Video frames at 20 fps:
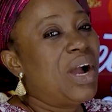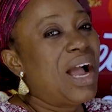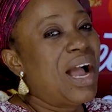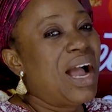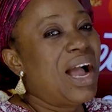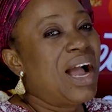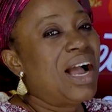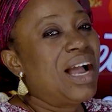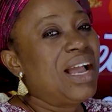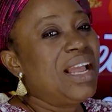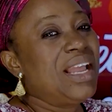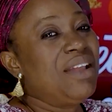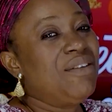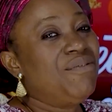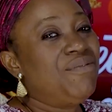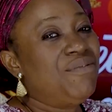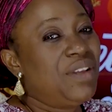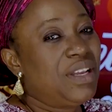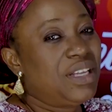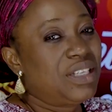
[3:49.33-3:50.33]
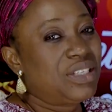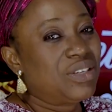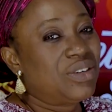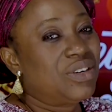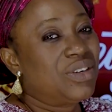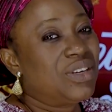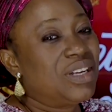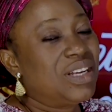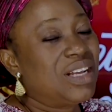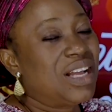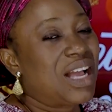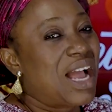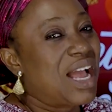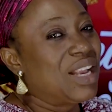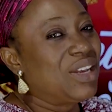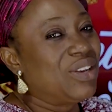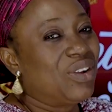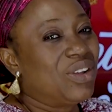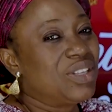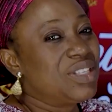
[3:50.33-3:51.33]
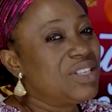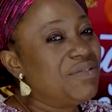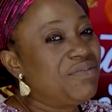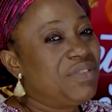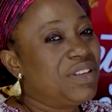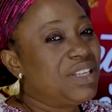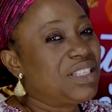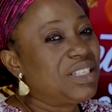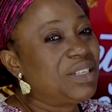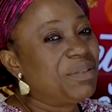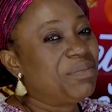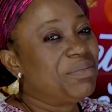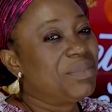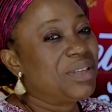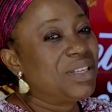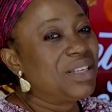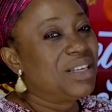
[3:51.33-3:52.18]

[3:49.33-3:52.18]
are a victor and not a victim.